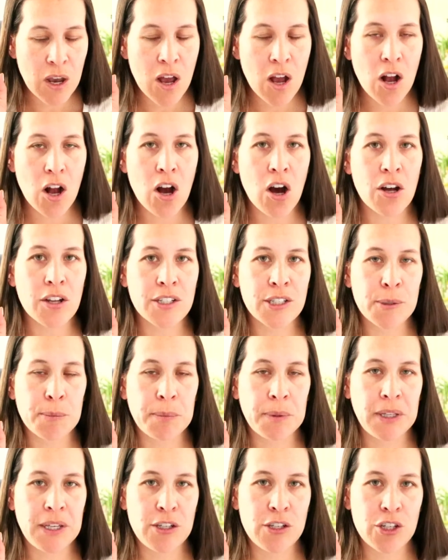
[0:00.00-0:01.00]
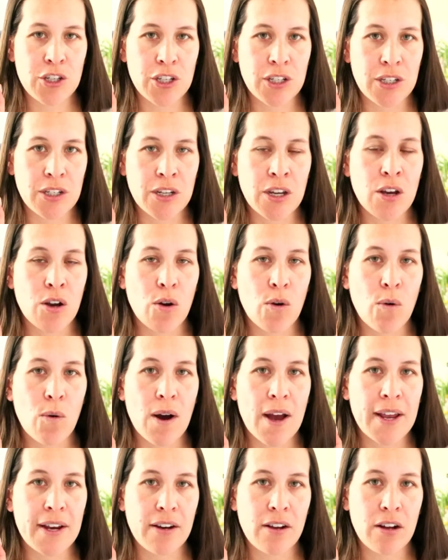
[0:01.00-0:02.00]
contemplation,
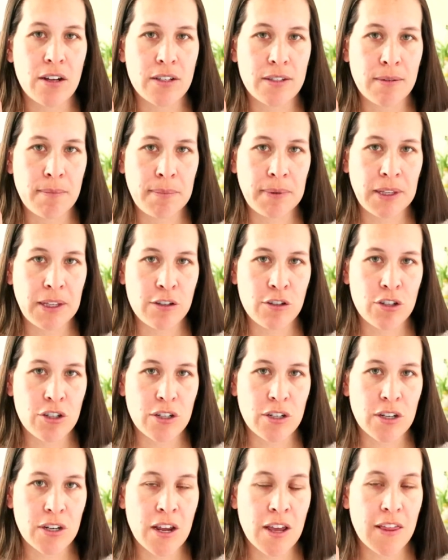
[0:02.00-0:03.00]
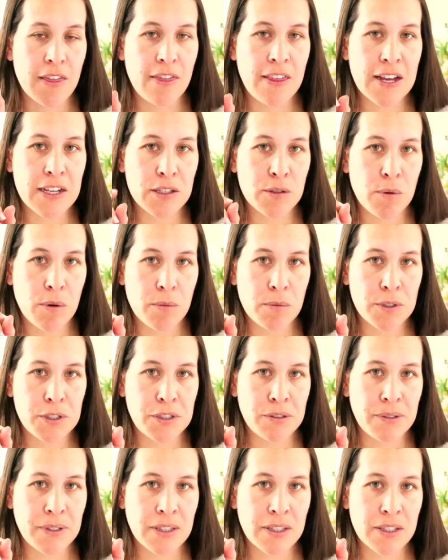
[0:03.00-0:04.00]
quiet contemplation. That's what we're
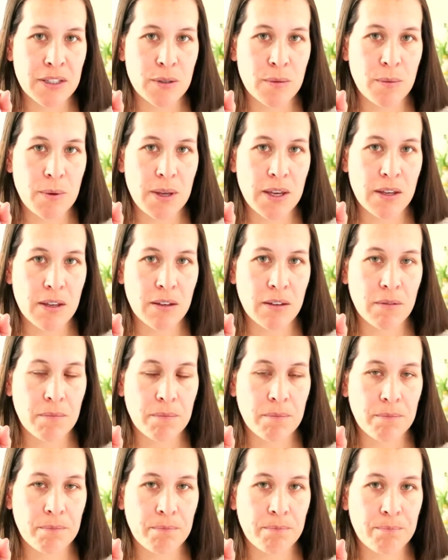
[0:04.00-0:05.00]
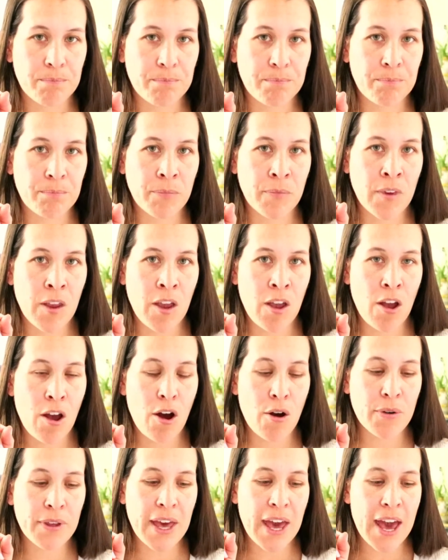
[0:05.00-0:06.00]
doing this week.
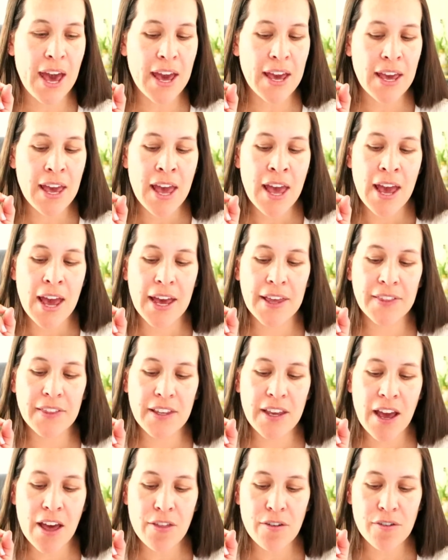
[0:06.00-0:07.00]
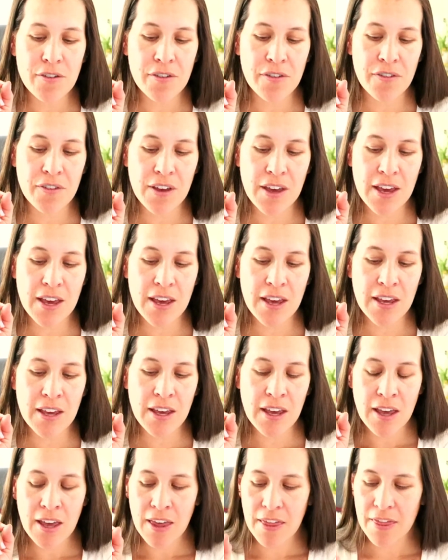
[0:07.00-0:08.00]
Okay? And the other
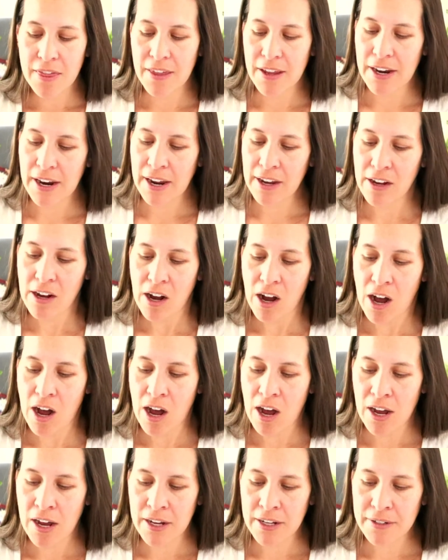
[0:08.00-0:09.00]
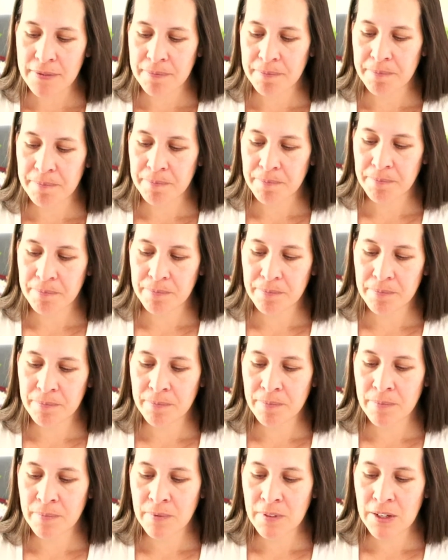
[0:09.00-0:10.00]
thing that I got
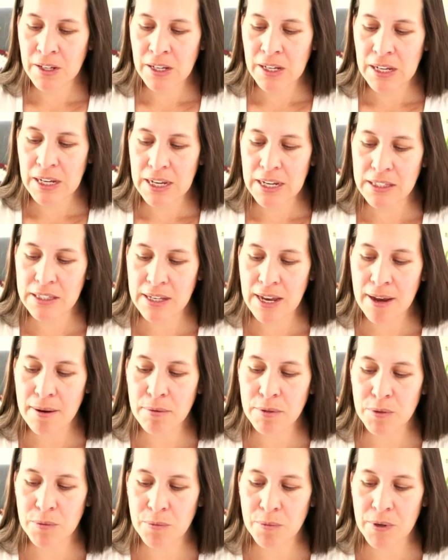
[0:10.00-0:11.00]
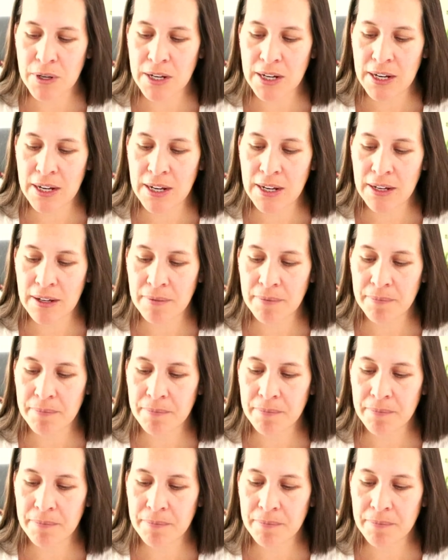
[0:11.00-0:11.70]
as I was reading